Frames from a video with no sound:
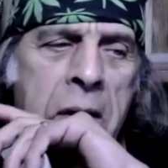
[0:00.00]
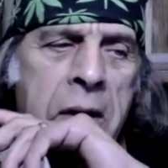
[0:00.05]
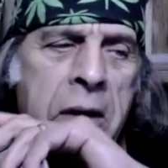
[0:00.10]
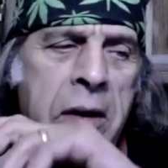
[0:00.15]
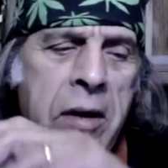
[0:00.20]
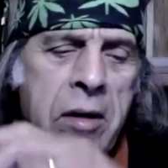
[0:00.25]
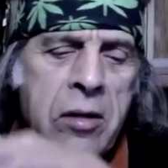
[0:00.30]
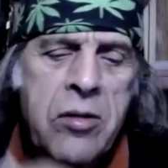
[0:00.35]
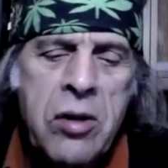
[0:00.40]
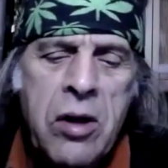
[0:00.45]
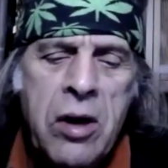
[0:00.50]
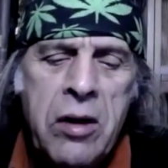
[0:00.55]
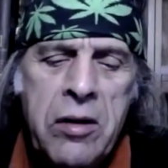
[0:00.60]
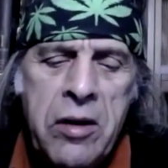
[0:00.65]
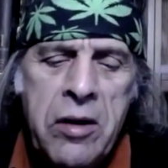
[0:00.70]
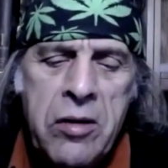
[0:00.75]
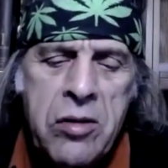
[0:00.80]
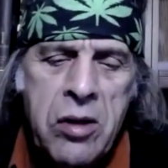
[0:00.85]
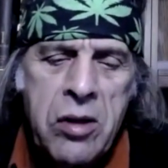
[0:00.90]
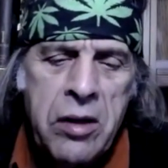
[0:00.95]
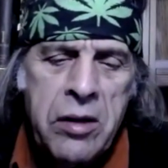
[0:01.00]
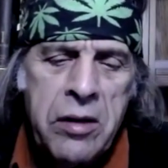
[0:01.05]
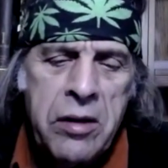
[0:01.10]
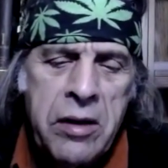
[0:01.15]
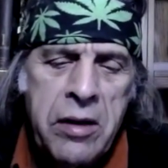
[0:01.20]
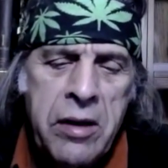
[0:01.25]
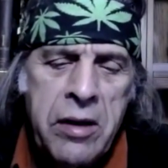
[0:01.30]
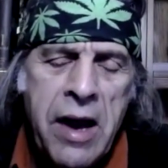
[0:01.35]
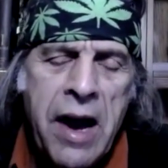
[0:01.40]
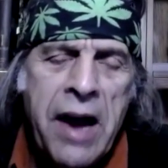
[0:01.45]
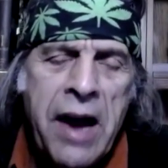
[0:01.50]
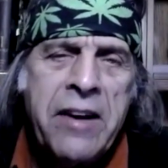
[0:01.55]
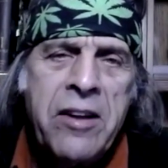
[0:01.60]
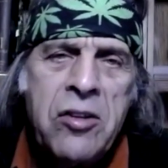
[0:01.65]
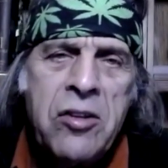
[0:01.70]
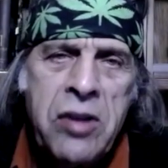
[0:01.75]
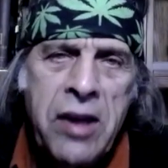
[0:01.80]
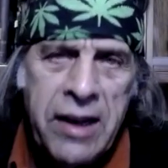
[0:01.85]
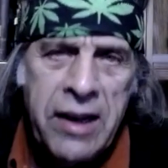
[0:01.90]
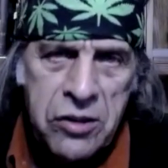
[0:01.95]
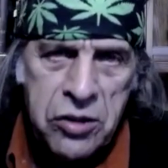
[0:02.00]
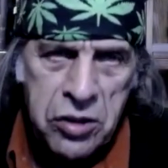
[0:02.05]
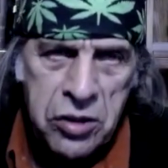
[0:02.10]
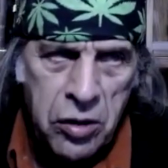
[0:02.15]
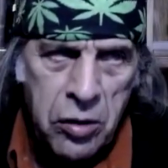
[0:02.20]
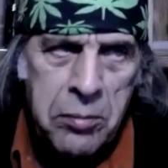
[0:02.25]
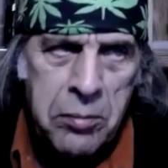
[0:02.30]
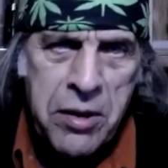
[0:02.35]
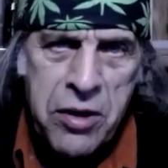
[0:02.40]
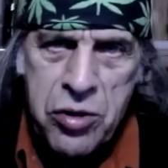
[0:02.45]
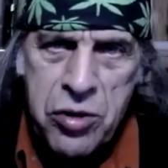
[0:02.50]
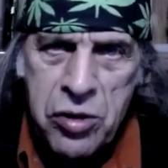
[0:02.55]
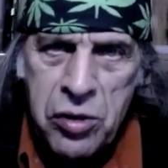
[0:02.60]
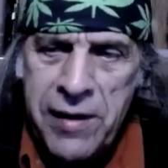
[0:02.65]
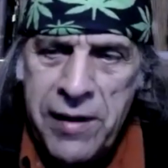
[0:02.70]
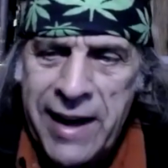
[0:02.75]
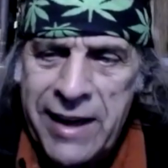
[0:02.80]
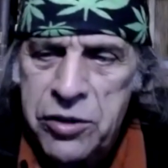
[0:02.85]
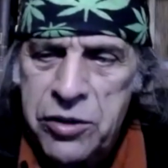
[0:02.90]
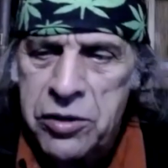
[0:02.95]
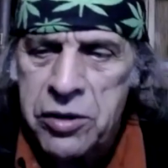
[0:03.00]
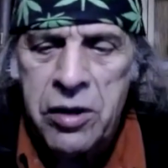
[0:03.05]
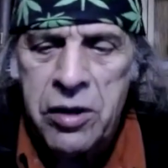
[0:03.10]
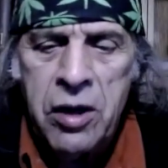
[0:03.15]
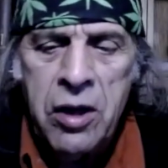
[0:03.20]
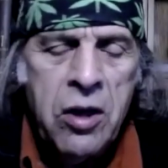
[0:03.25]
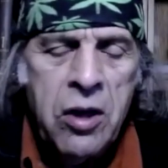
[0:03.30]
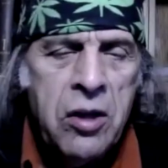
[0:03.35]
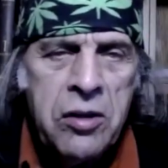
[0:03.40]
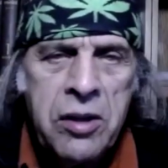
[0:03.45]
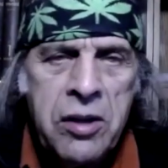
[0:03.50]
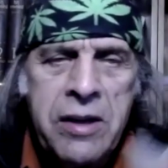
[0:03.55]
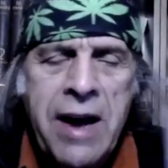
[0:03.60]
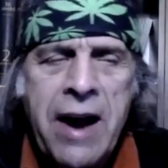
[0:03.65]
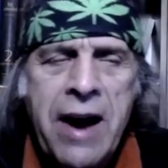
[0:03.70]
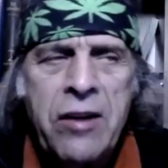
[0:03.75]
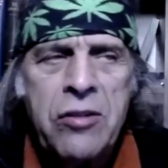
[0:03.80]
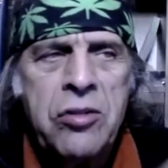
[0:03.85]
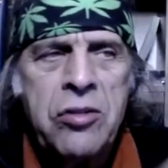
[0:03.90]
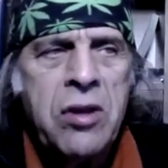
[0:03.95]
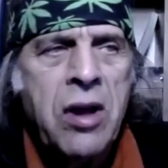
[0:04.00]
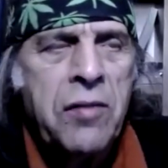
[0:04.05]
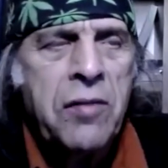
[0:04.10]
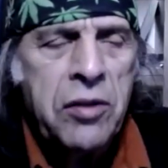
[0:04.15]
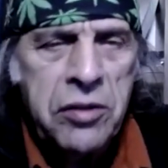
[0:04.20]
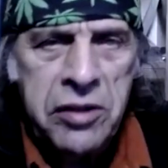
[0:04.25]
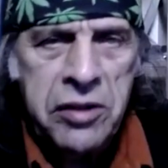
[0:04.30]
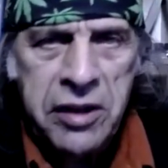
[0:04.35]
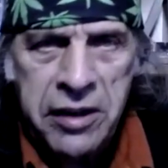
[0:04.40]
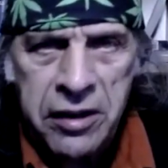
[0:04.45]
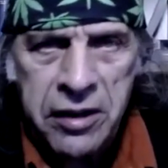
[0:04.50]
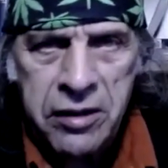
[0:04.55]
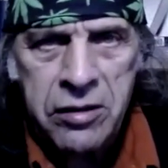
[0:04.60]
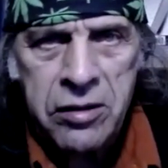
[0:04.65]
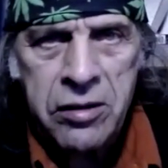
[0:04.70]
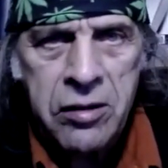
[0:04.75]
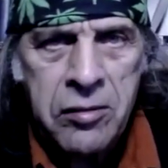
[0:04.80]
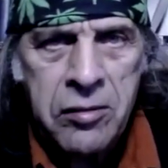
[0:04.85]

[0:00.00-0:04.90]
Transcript: It's a, it's a unintentional misdirection. The cards never did it.